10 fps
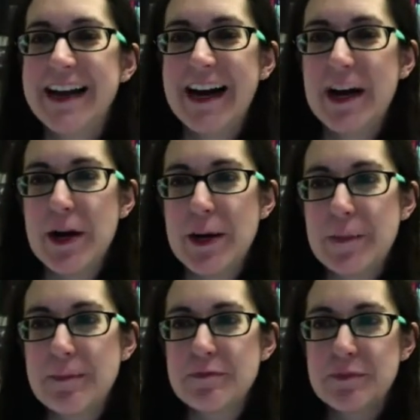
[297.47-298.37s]

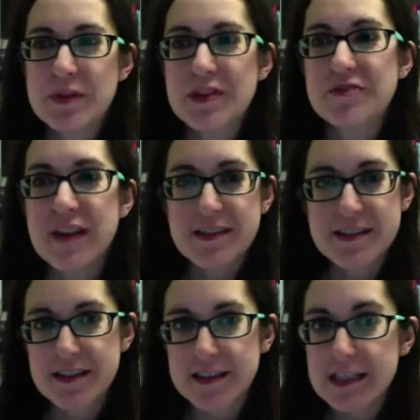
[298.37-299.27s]
But the
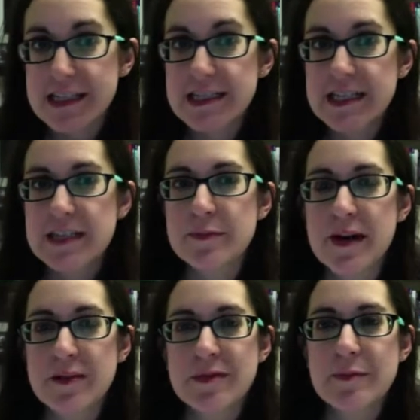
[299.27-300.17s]
fallacies are listed at the
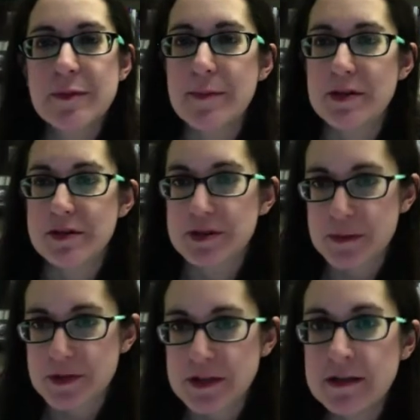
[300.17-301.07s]
bottom of the paper
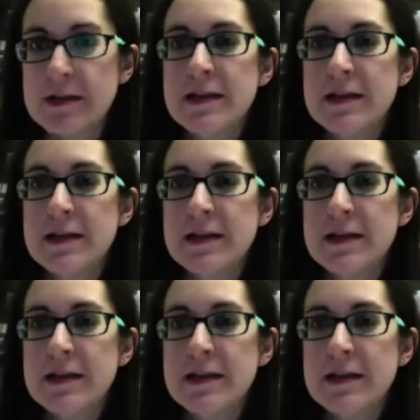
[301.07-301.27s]
description.